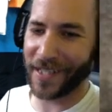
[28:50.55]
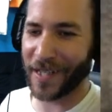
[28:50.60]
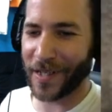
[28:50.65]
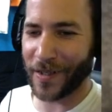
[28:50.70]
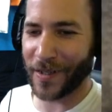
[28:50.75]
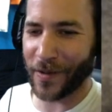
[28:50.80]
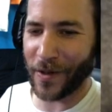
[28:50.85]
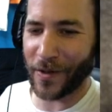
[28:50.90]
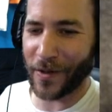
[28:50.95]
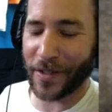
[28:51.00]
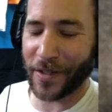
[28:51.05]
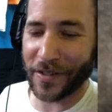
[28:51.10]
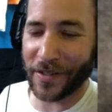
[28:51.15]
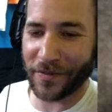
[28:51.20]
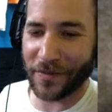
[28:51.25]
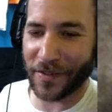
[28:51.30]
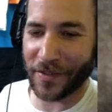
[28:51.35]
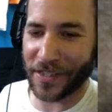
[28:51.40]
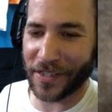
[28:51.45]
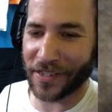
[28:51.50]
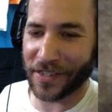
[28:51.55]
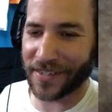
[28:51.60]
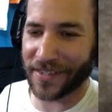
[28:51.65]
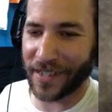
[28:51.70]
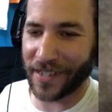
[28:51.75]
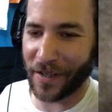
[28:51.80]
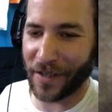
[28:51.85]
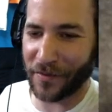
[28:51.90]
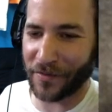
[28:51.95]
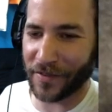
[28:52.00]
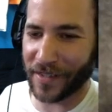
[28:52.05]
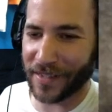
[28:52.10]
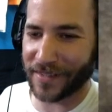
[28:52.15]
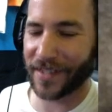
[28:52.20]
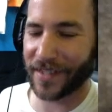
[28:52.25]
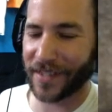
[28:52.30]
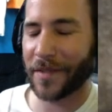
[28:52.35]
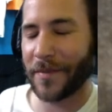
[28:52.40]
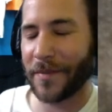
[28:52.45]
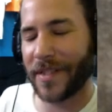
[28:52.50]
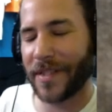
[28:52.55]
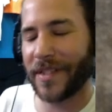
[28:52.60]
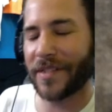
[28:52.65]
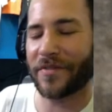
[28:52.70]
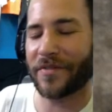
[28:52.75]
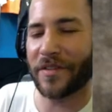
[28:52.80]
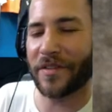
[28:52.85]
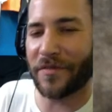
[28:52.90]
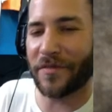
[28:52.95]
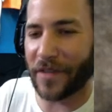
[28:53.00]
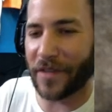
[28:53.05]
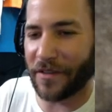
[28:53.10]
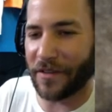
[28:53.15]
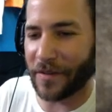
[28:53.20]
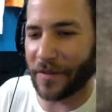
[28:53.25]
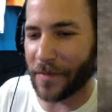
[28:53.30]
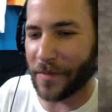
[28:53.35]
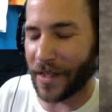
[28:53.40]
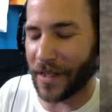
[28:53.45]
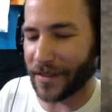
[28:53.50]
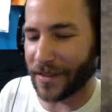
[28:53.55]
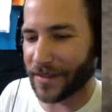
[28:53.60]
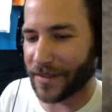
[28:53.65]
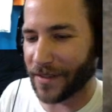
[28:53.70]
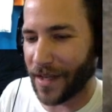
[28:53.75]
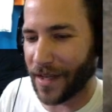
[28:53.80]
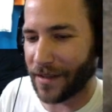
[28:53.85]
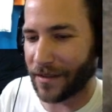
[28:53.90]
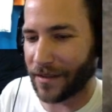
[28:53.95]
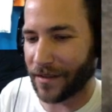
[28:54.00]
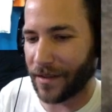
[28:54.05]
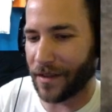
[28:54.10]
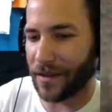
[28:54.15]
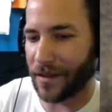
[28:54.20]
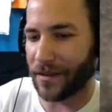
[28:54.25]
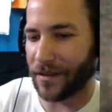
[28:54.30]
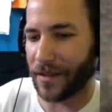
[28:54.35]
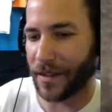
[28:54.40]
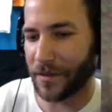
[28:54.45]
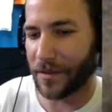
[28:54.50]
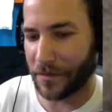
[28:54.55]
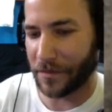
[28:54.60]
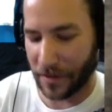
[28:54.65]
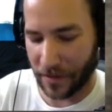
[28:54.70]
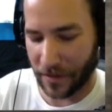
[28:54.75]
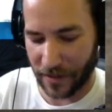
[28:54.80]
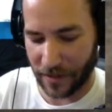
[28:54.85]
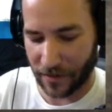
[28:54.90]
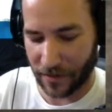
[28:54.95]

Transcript: quoting for yourself, it's going to be different for everybody. So I don't know. It really depends really on